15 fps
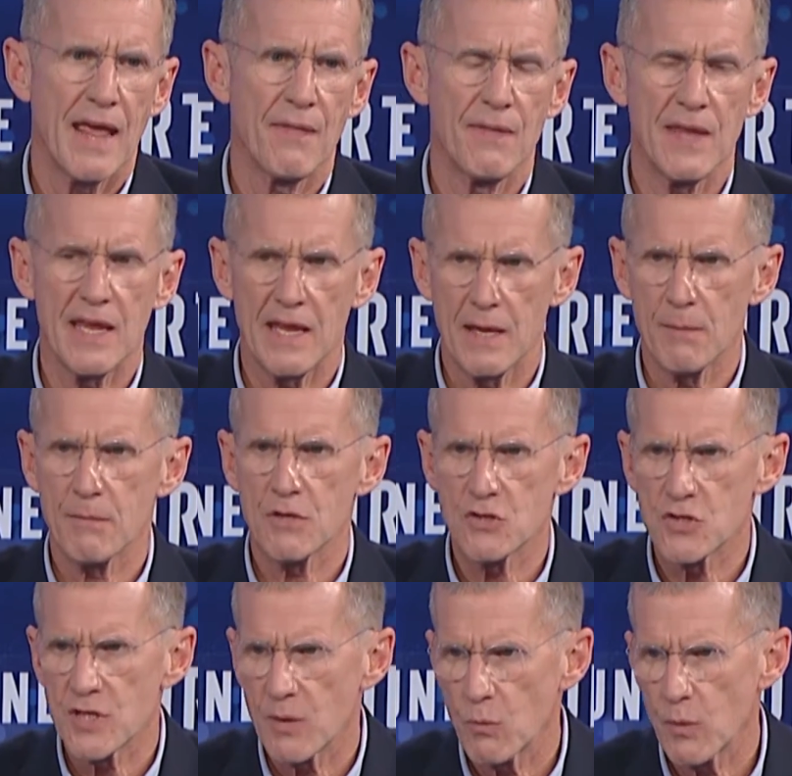and the
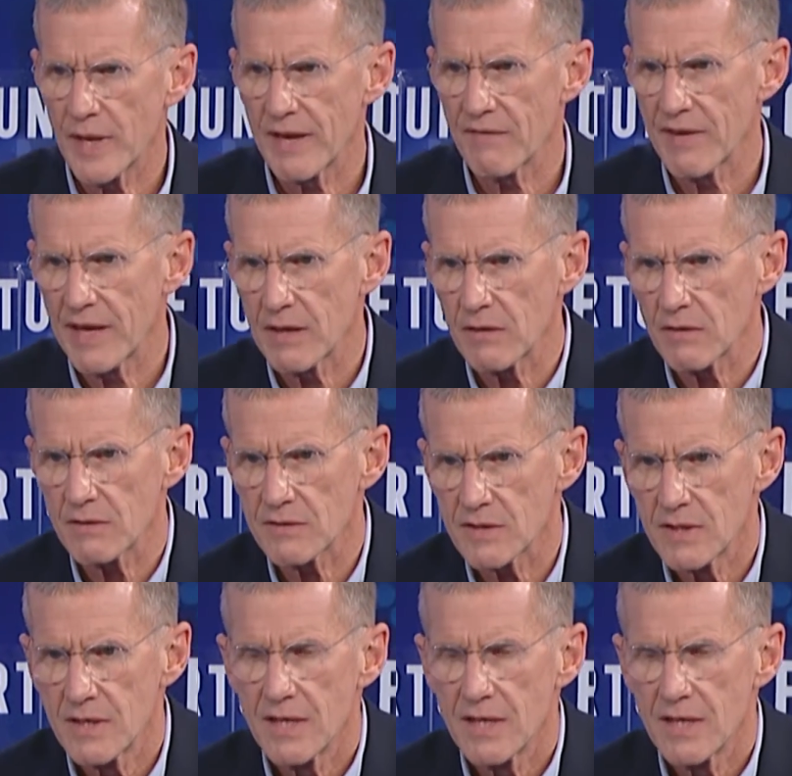image that we have held